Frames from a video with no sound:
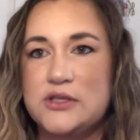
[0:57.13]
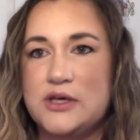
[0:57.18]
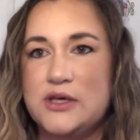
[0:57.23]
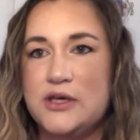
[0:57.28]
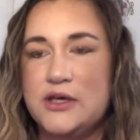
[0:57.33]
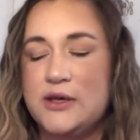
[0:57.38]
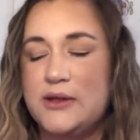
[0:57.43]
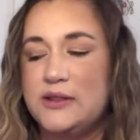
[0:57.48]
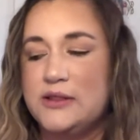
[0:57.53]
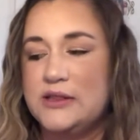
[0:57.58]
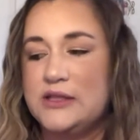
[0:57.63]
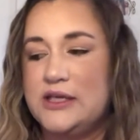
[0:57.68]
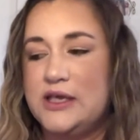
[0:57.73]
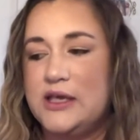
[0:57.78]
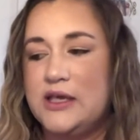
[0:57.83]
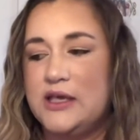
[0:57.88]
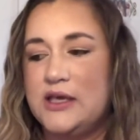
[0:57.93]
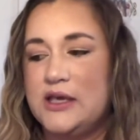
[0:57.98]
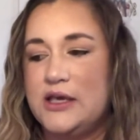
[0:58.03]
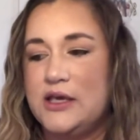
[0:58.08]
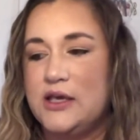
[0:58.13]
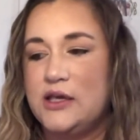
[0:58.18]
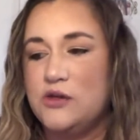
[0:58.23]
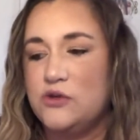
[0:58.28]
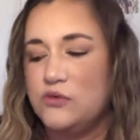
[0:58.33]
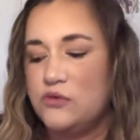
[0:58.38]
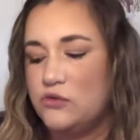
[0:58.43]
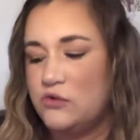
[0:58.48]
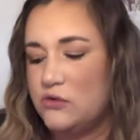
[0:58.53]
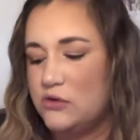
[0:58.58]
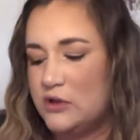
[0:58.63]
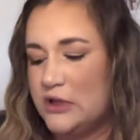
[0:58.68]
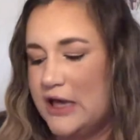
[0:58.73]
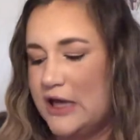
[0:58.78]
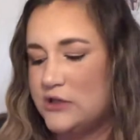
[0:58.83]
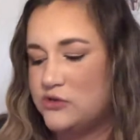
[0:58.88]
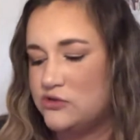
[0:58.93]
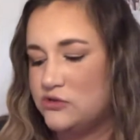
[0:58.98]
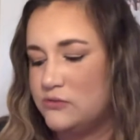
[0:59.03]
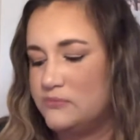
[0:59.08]
the link in Google
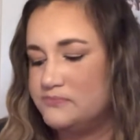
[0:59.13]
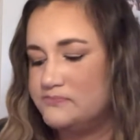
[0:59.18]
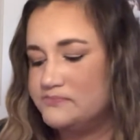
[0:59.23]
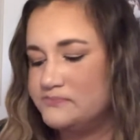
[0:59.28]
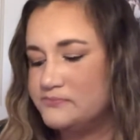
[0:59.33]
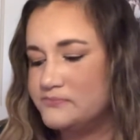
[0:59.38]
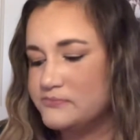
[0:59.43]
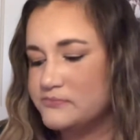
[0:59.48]
Classroom.